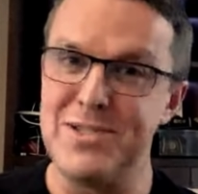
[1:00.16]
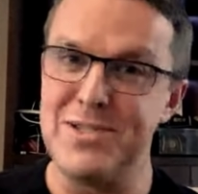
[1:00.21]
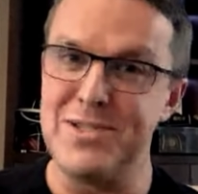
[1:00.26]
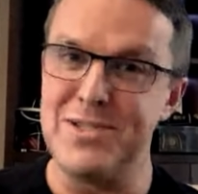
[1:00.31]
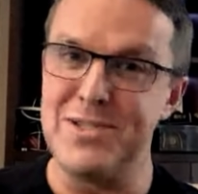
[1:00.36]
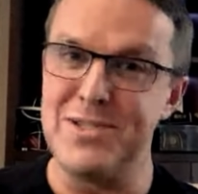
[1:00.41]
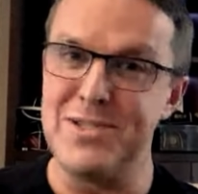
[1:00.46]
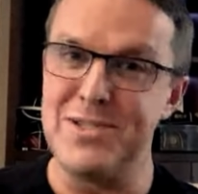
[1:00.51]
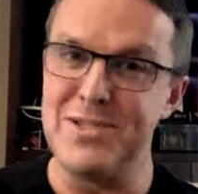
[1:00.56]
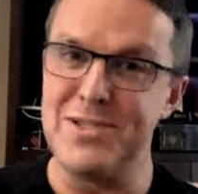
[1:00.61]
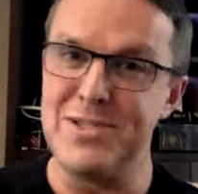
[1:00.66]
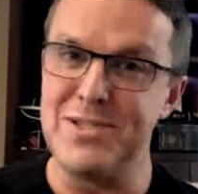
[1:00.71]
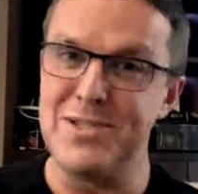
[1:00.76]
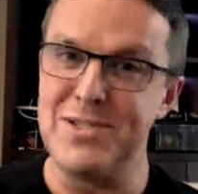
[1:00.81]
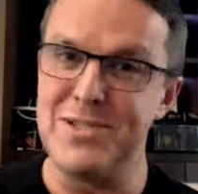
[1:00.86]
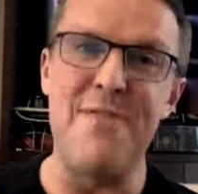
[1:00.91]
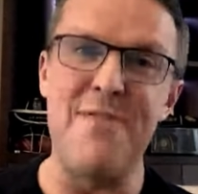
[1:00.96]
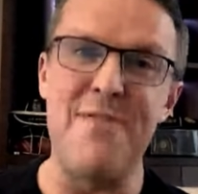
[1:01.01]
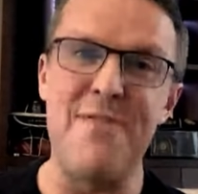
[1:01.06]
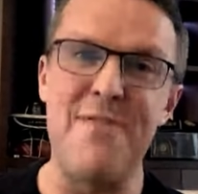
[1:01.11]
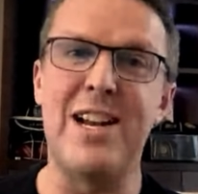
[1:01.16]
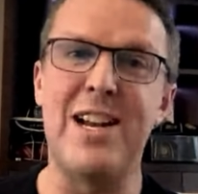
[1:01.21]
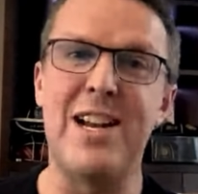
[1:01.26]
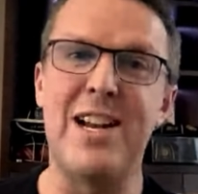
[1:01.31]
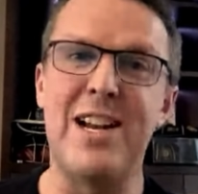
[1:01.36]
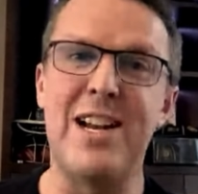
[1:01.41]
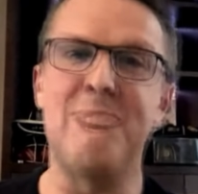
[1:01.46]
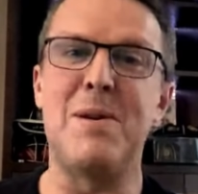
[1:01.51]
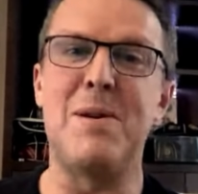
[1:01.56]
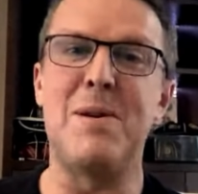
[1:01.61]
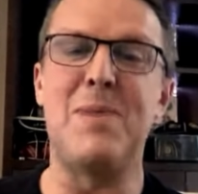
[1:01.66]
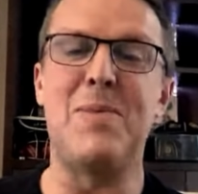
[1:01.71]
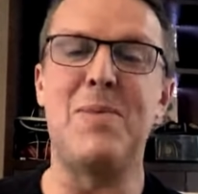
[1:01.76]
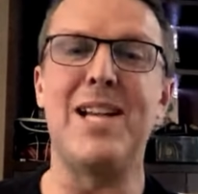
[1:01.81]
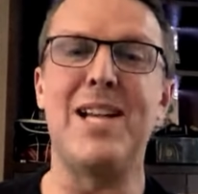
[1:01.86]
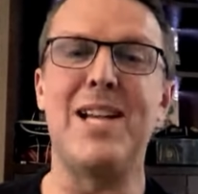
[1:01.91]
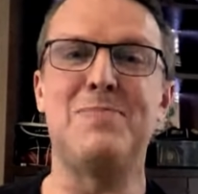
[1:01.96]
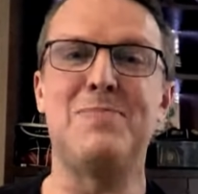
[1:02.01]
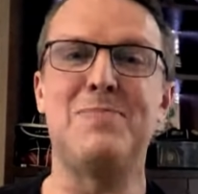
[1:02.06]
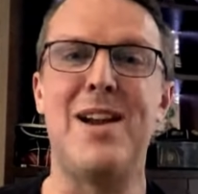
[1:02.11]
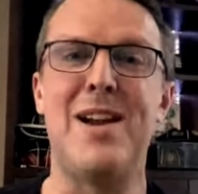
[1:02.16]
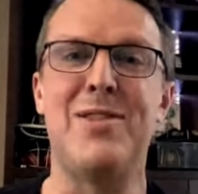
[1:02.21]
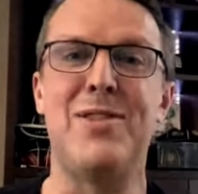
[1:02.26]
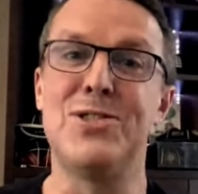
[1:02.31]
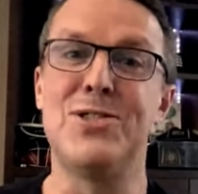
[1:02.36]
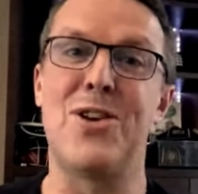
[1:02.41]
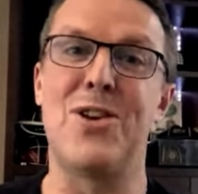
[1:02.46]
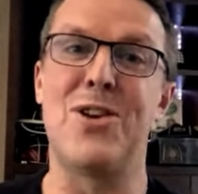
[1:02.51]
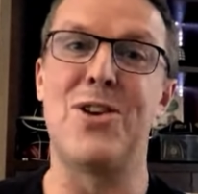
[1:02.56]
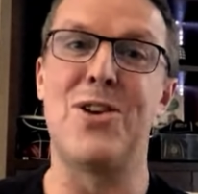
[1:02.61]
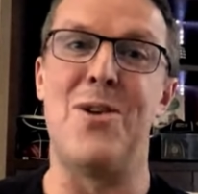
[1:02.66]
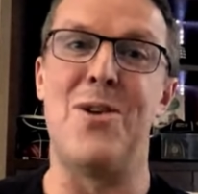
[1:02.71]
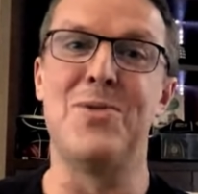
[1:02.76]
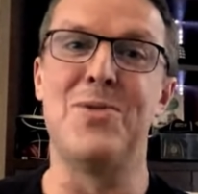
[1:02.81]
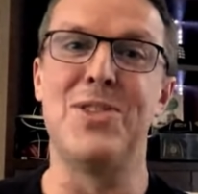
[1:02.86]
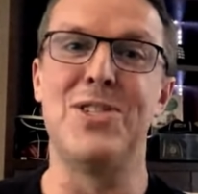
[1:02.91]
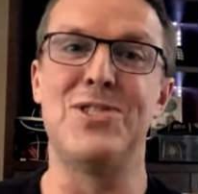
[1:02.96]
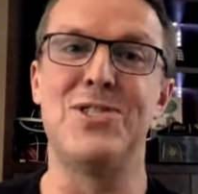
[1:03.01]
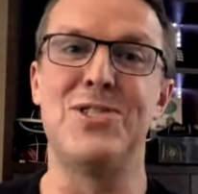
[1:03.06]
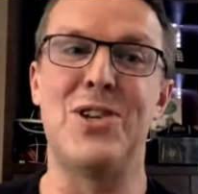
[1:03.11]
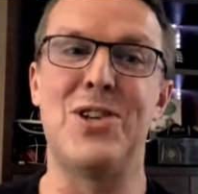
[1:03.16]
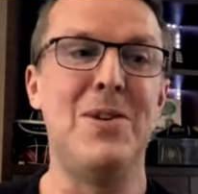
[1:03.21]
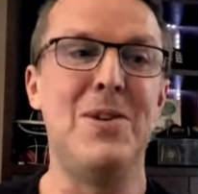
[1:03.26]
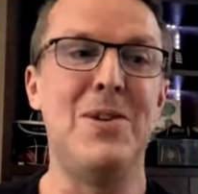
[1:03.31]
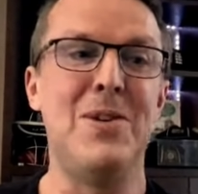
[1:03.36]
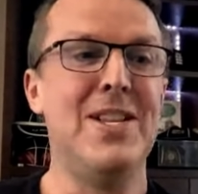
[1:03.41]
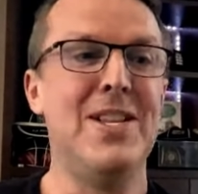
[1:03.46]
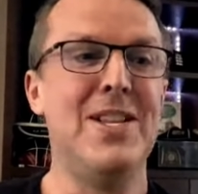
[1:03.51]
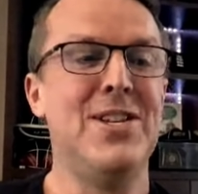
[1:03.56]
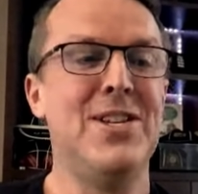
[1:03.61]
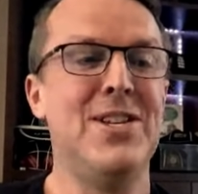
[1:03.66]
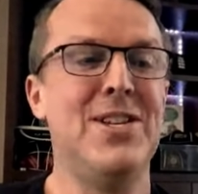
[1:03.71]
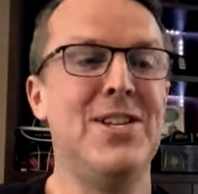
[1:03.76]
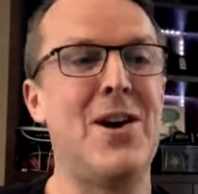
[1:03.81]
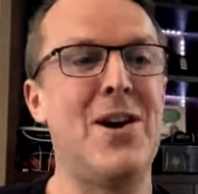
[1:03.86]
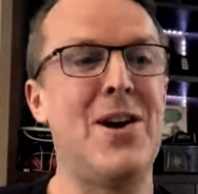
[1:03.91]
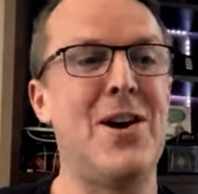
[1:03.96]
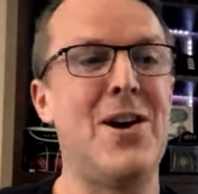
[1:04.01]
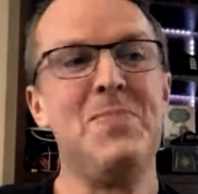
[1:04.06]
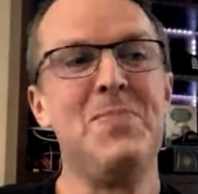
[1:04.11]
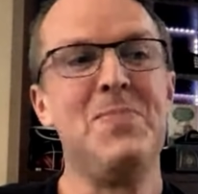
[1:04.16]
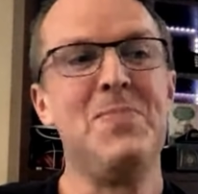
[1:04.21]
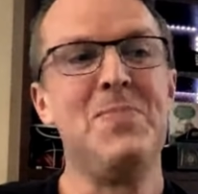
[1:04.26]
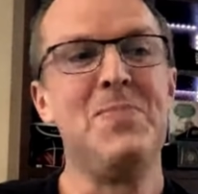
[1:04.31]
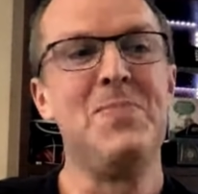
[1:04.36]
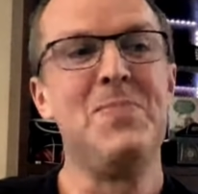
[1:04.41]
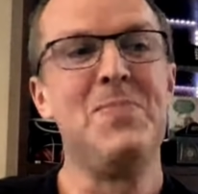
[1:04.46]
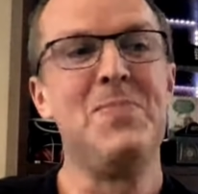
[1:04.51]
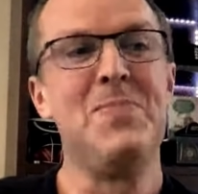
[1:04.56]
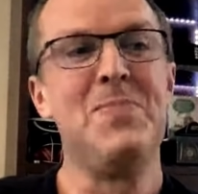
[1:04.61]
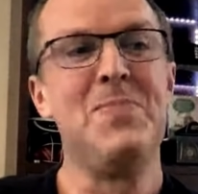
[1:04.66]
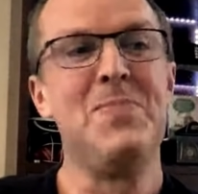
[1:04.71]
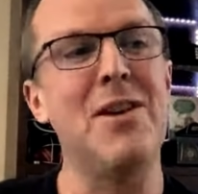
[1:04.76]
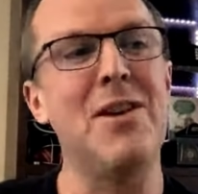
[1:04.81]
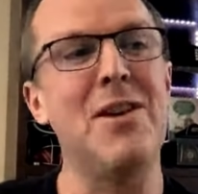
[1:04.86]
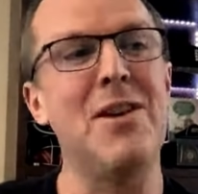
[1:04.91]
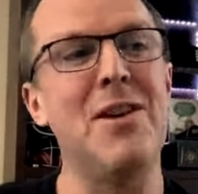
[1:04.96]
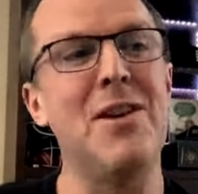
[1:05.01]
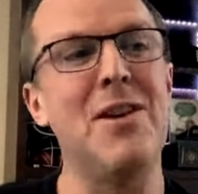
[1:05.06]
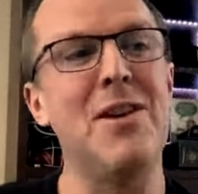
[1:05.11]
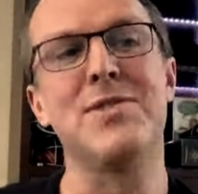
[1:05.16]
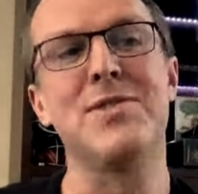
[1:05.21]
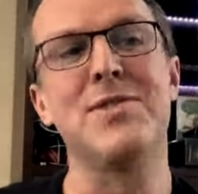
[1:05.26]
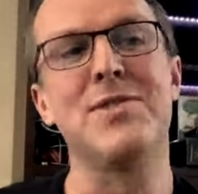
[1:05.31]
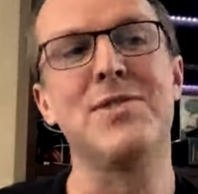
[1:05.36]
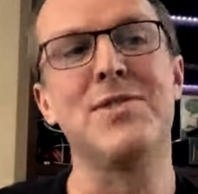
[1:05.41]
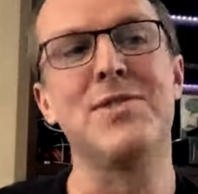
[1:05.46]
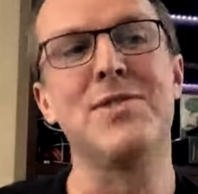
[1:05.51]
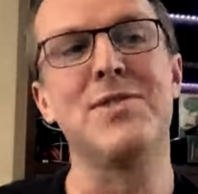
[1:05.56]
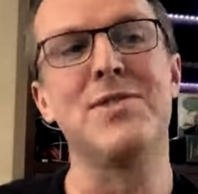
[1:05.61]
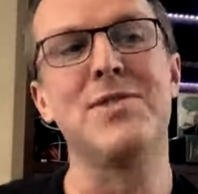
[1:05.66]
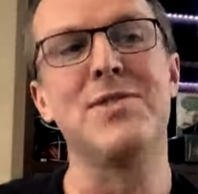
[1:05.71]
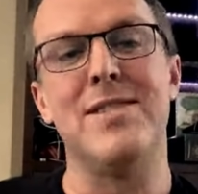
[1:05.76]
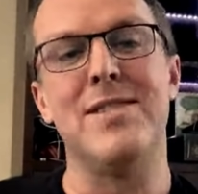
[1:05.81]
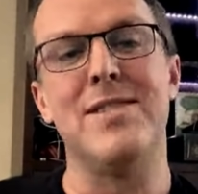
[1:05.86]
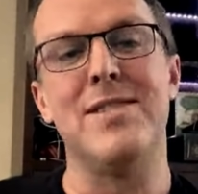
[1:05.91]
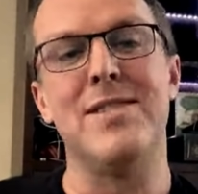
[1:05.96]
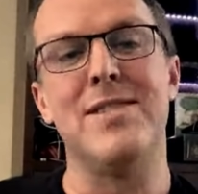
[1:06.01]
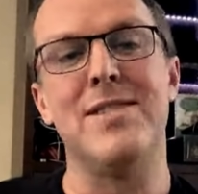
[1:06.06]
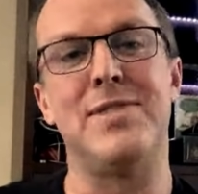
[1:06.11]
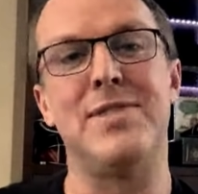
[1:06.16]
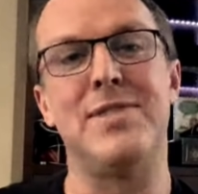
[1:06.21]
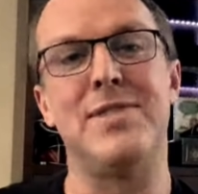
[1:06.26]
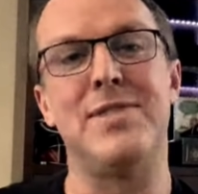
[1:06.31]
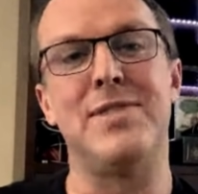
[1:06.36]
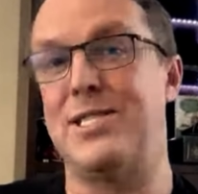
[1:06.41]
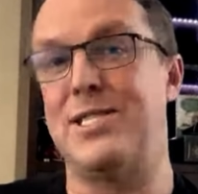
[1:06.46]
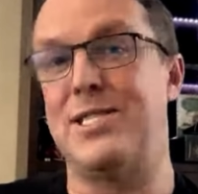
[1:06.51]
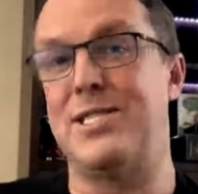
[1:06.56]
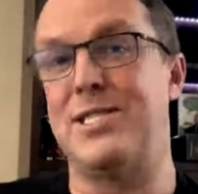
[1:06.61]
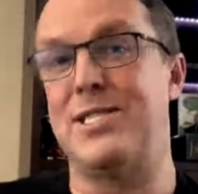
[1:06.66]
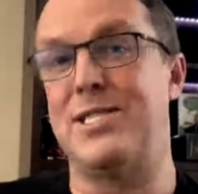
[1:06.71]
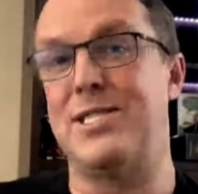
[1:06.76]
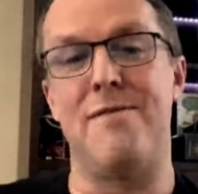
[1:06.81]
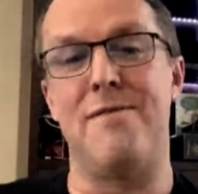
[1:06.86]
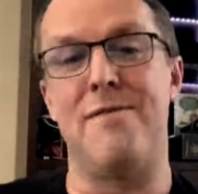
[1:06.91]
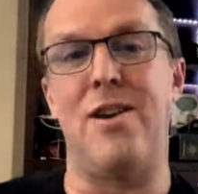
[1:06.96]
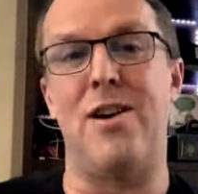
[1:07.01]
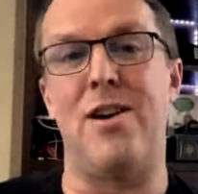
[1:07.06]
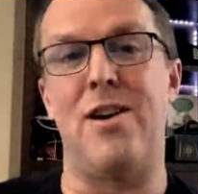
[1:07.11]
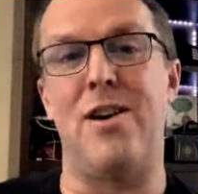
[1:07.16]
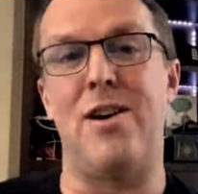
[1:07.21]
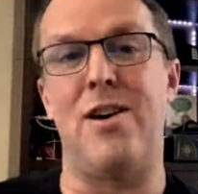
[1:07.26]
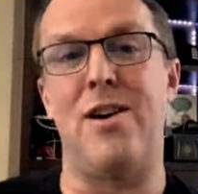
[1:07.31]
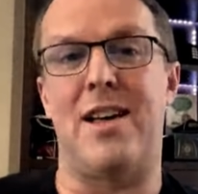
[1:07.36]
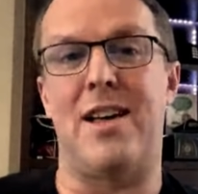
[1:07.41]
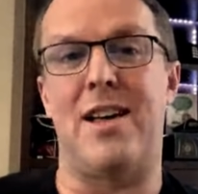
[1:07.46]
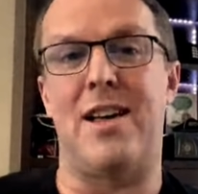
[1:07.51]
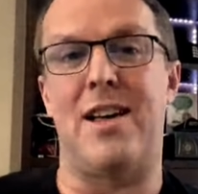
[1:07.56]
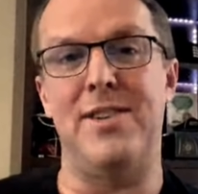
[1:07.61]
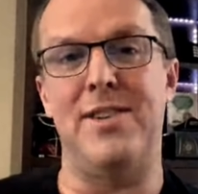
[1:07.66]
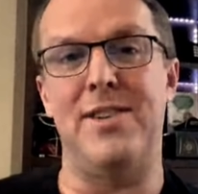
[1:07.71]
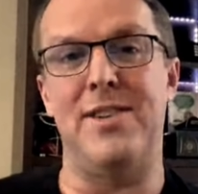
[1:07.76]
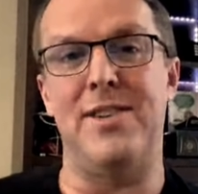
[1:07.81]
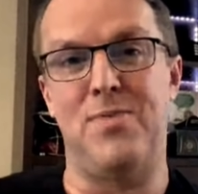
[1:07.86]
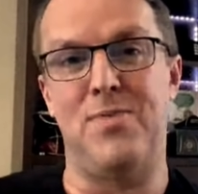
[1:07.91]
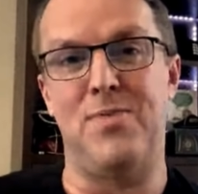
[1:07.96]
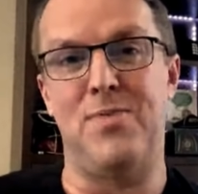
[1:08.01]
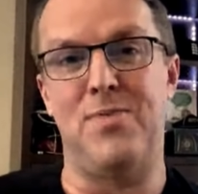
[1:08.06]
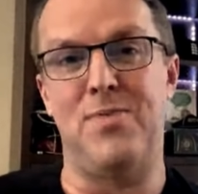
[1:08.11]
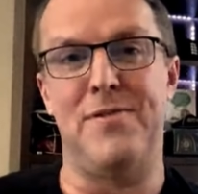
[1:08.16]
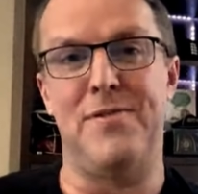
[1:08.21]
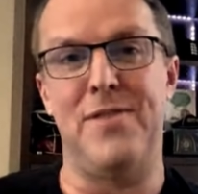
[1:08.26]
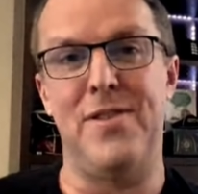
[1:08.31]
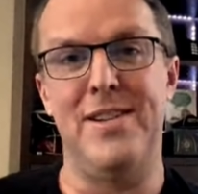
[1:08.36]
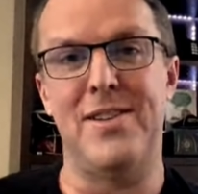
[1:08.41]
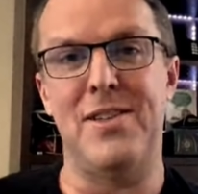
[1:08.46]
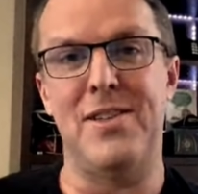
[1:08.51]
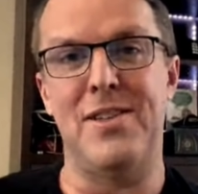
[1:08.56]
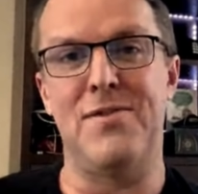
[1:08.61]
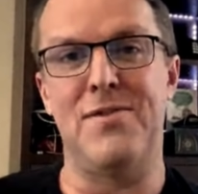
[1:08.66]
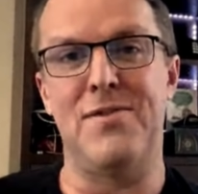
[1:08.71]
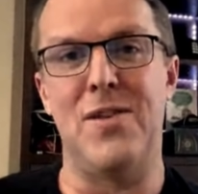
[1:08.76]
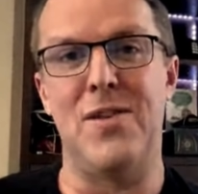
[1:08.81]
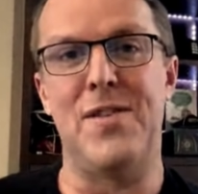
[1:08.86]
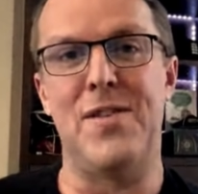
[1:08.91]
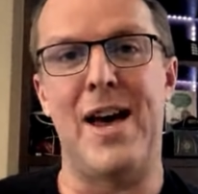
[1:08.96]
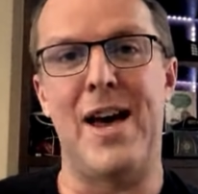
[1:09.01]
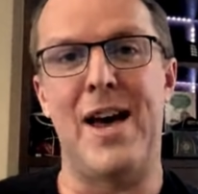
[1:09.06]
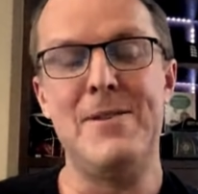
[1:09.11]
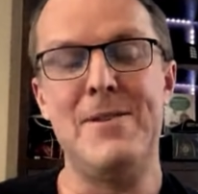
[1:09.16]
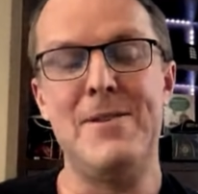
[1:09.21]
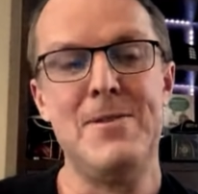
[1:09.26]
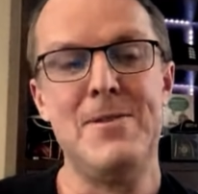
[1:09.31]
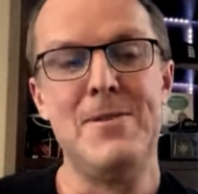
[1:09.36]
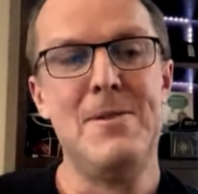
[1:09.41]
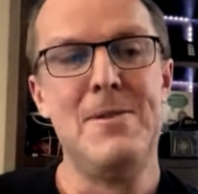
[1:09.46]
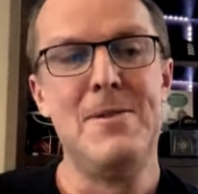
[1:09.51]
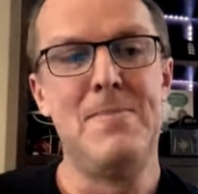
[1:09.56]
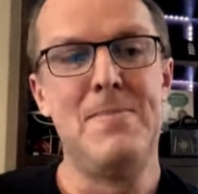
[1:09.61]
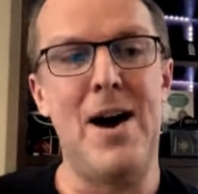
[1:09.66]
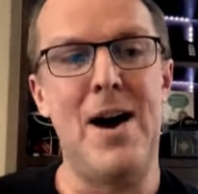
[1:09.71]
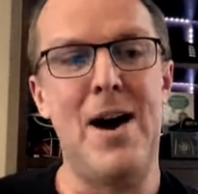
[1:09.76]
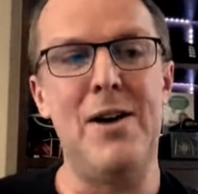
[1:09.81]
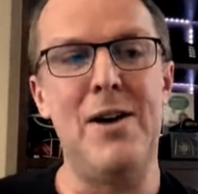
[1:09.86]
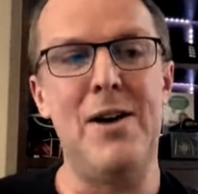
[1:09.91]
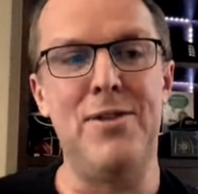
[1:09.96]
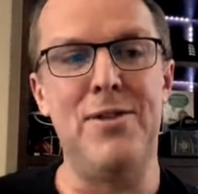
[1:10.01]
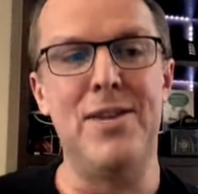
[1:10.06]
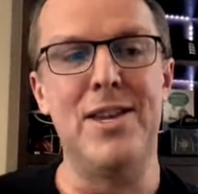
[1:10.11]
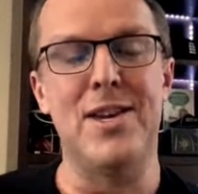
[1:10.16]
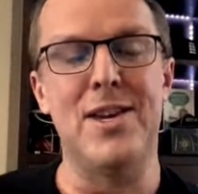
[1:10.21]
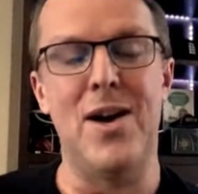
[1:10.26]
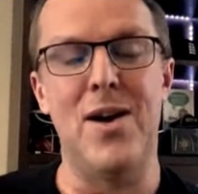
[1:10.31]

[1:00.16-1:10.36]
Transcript: Never really looked perplexed, but just got on with the job. So I don't think we'll see Rahane as captain. He's a brilliant vice to have, and it's brilliant for India that they've got that. But I think